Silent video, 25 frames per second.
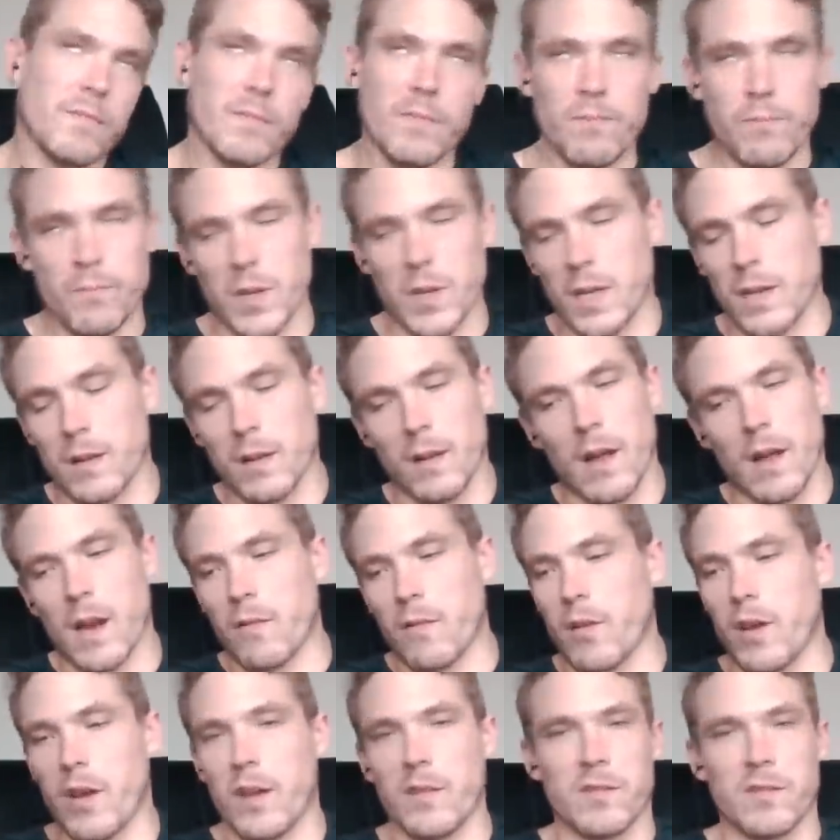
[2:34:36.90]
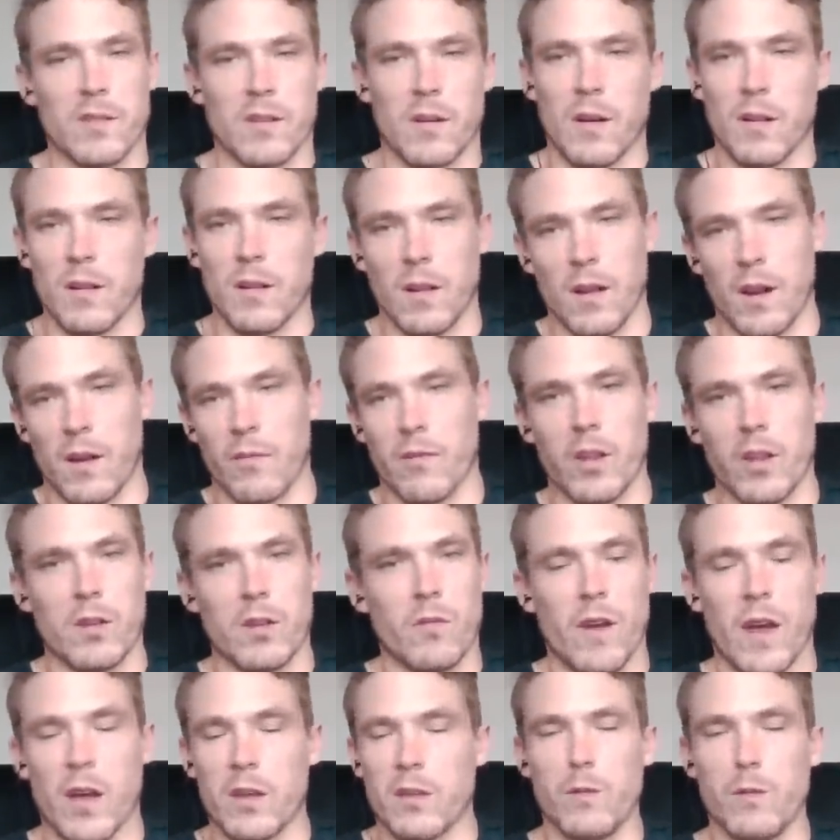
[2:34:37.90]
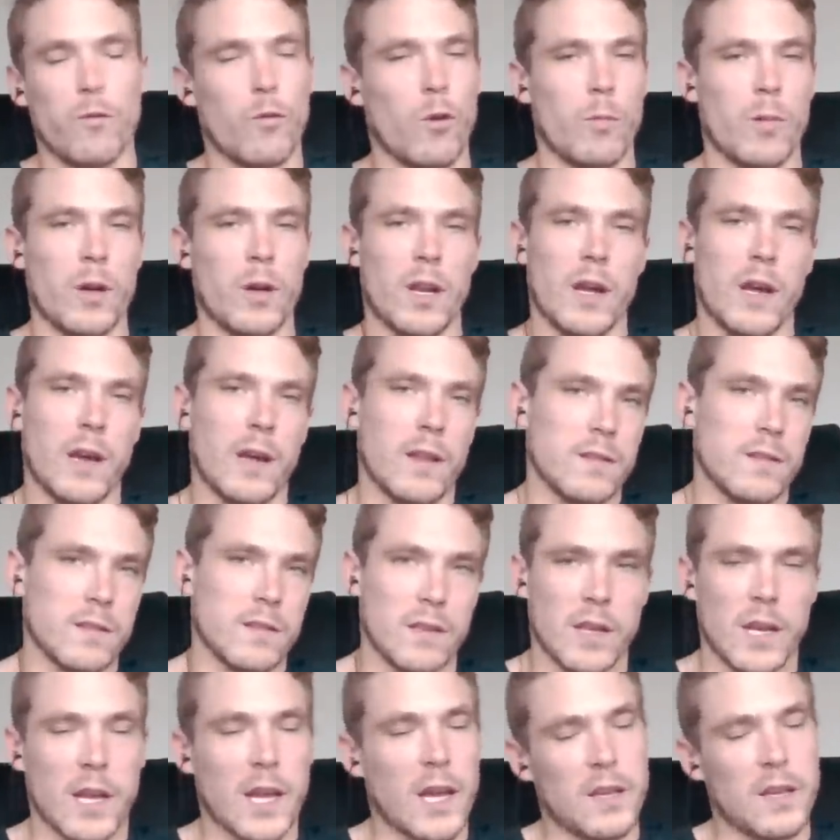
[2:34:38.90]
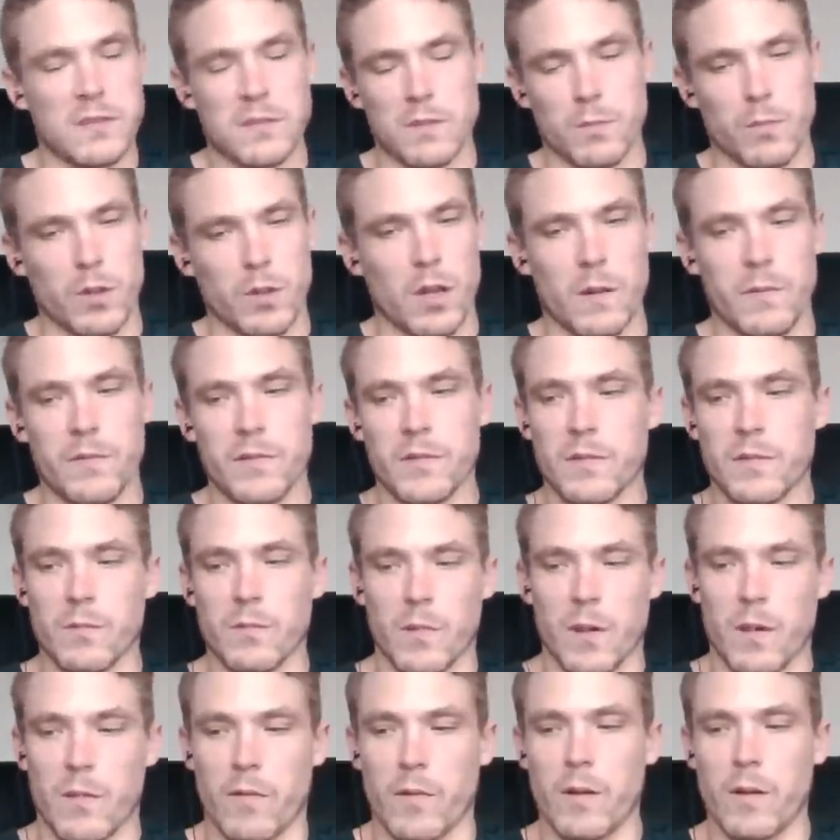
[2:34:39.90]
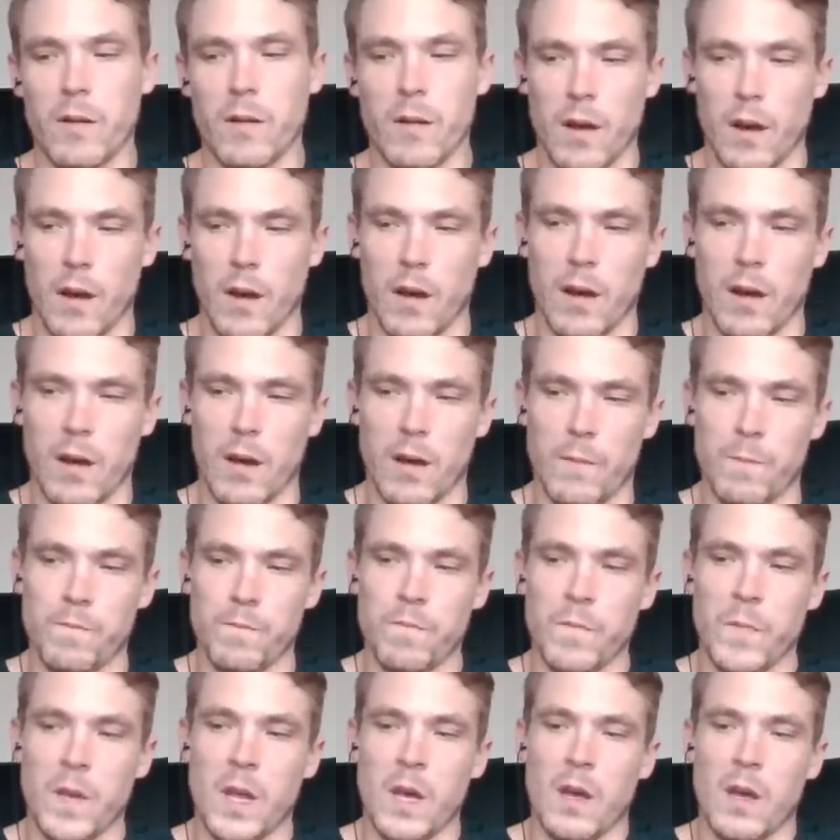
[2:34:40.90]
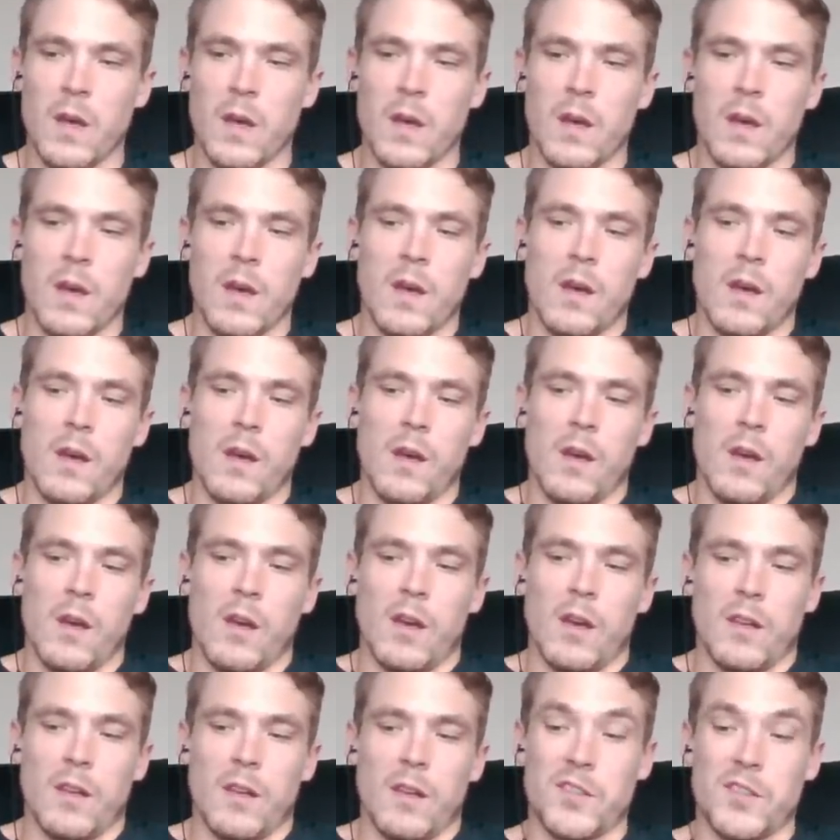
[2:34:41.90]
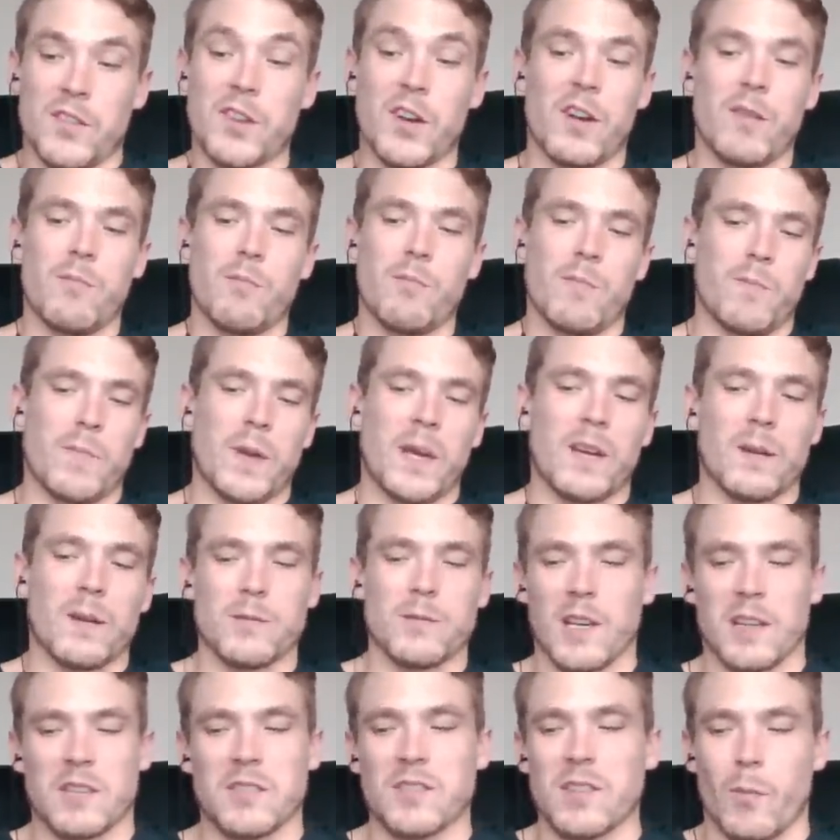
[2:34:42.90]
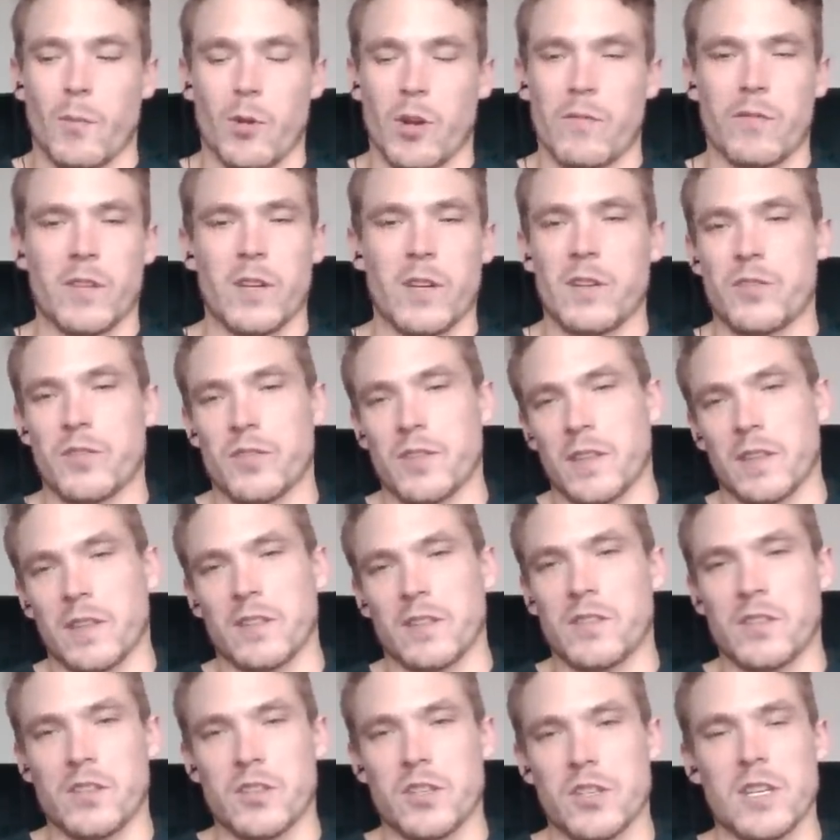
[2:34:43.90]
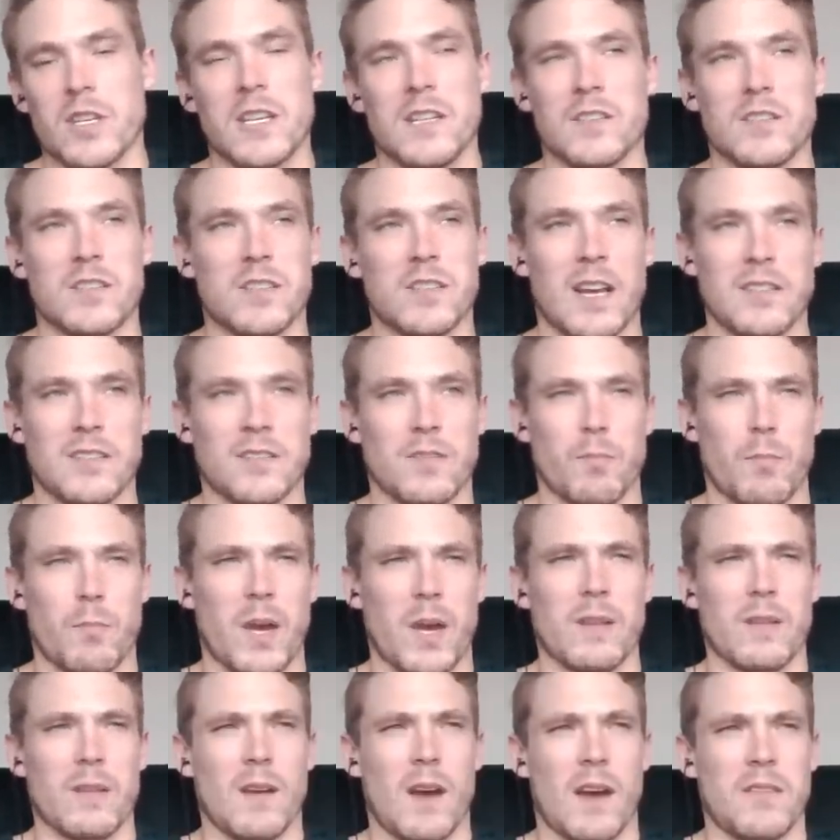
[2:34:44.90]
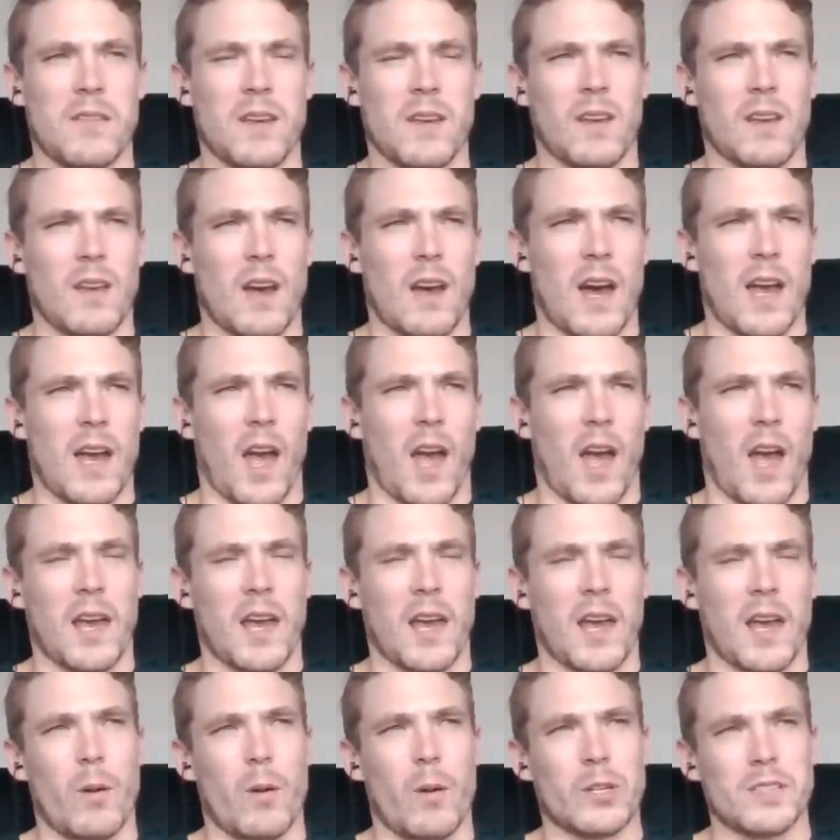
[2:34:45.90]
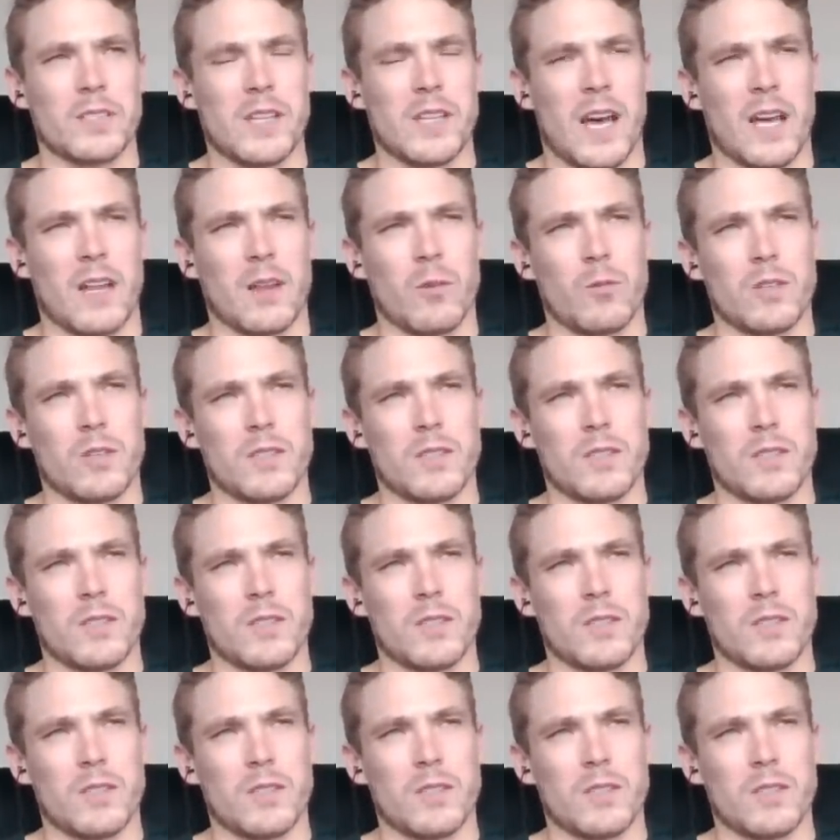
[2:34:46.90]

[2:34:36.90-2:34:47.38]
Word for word: beat a lot of hands, a lot of other value four bet hands. And then he has some bluffs, whatever. Um, the turn becomes like somewhat of an interesting decision. He decides to bet. I think, I, I can't remember exactly what his